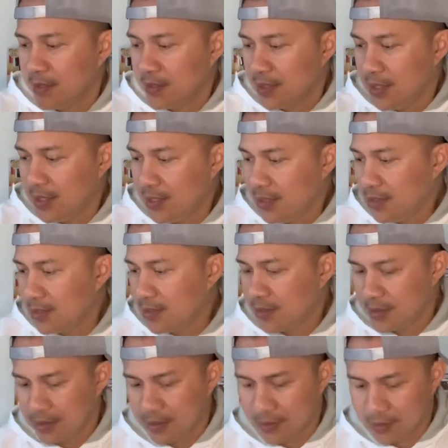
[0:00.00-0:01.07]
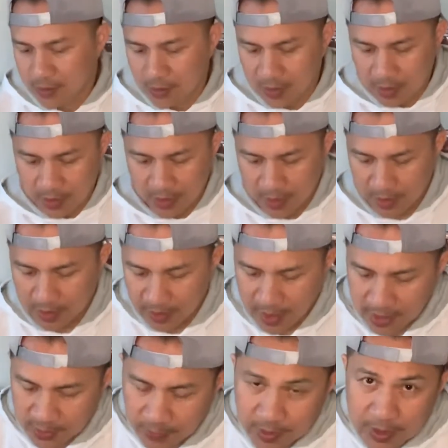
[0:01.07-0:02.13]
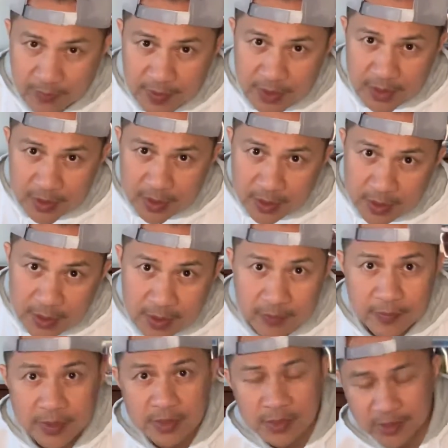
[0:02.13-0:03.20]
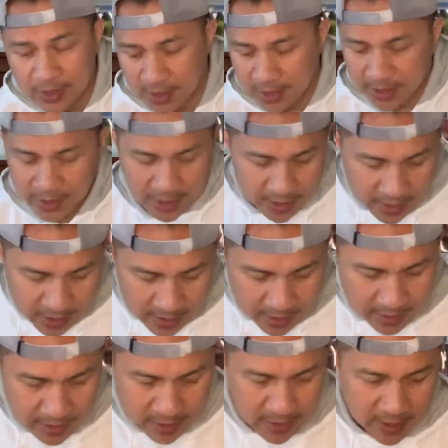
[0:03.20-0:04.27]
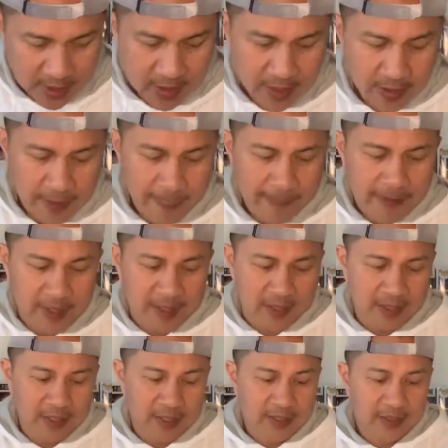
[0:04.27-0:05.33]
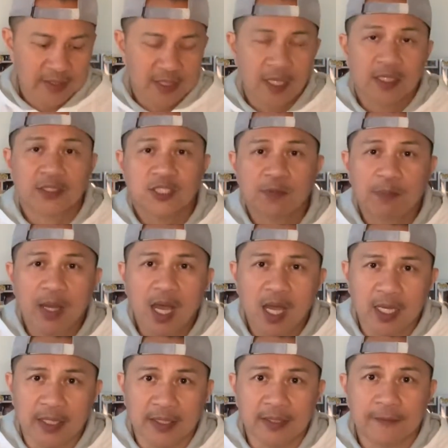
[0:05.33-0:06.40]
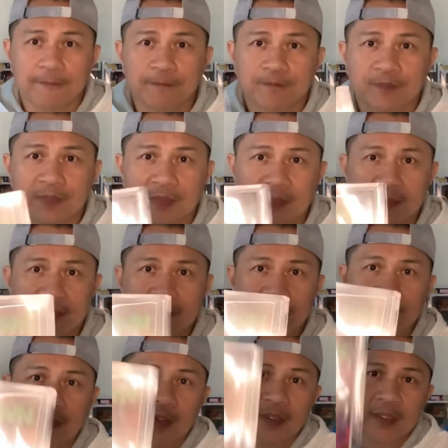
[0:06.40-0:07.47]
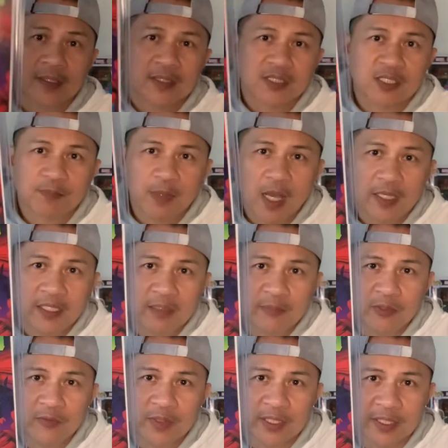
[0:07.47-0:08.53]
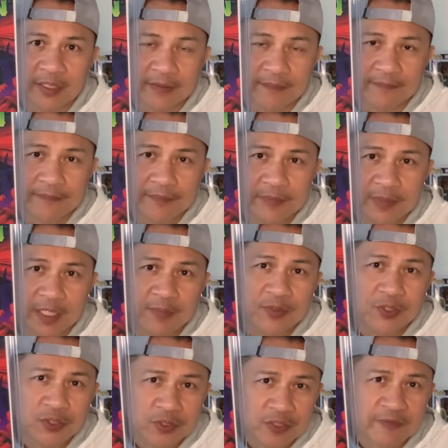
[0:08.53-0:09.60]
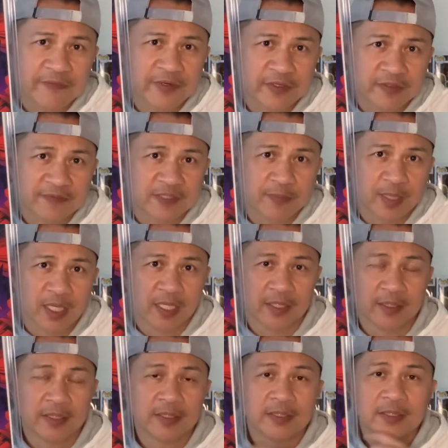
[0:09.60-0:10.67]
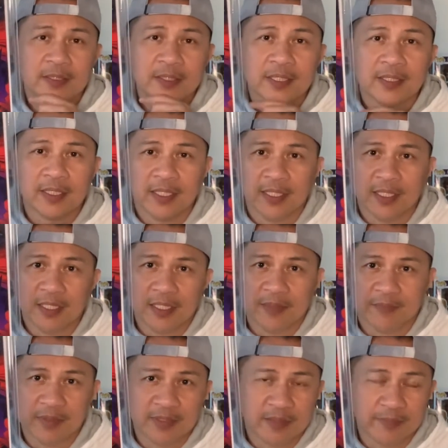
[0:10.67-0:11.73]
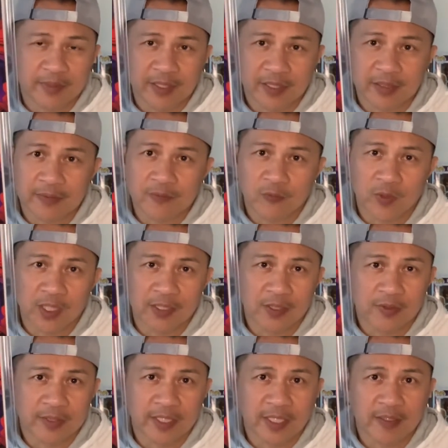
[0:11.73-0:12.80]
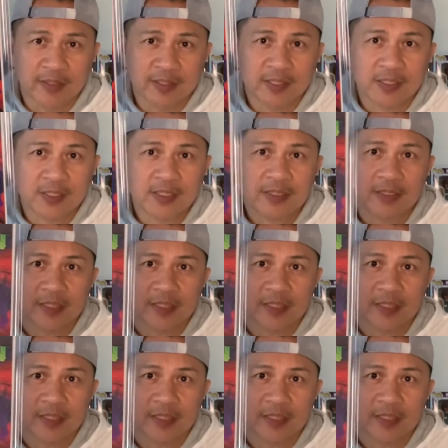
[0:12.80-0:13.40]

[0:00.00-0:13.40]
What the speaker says: Okay. Next book we should try to get is Spawn. Spawn number 1. I'm sure you've heard of Spawn. He's a pretty well-known character.